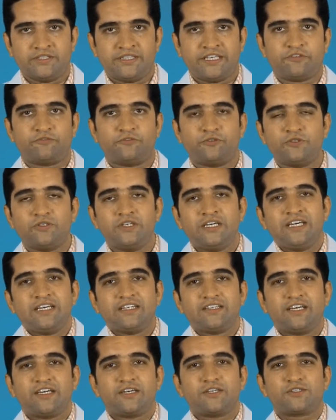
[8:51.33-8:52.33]
Therefore,
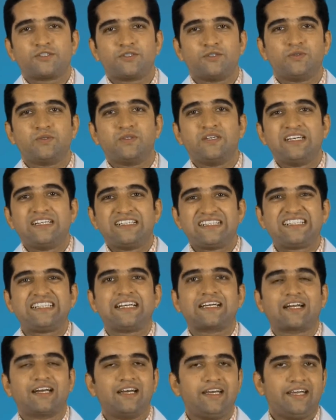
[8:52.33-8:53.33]
there is no
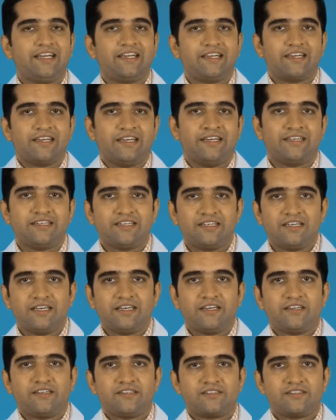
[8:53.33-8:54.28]
sickling in